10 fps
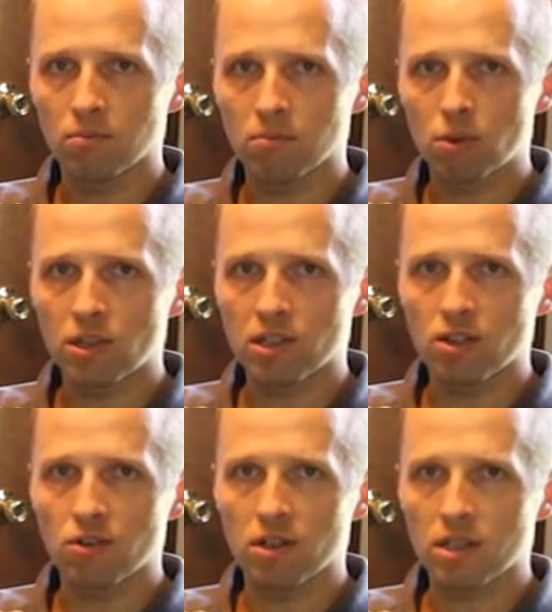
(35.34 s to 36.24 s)
pretty
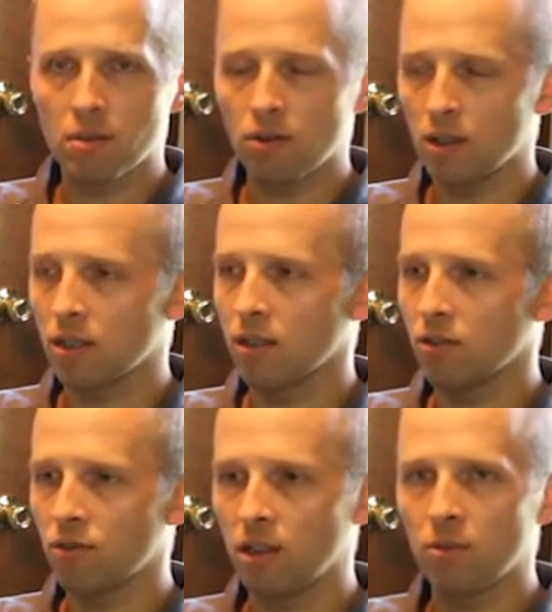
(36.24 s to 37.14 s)
serious about it and you
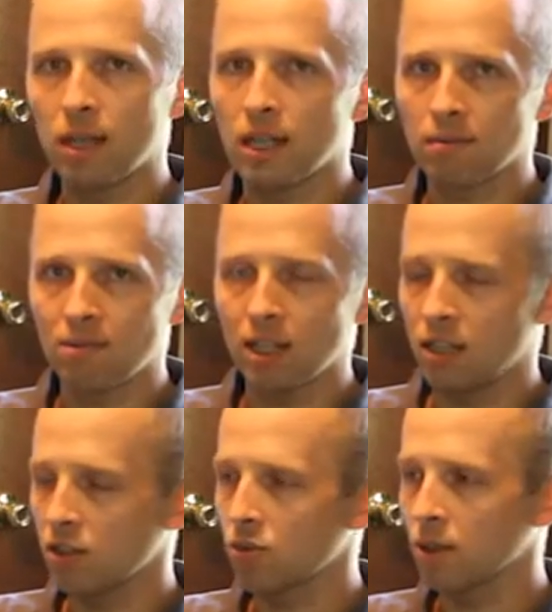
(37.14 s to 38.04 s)
really want to get
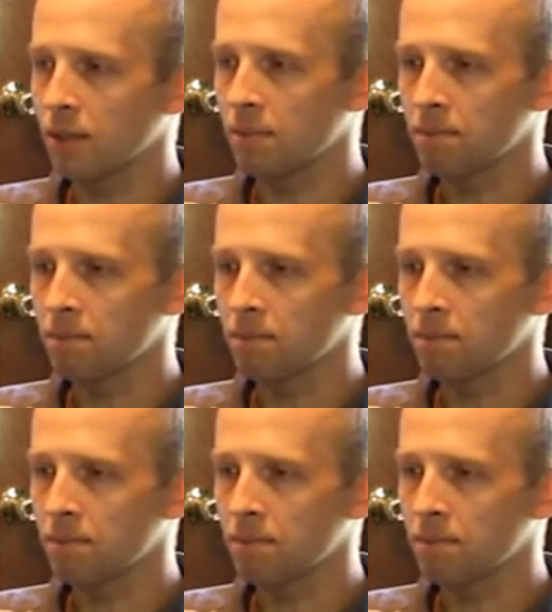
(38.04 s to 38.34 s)
into it.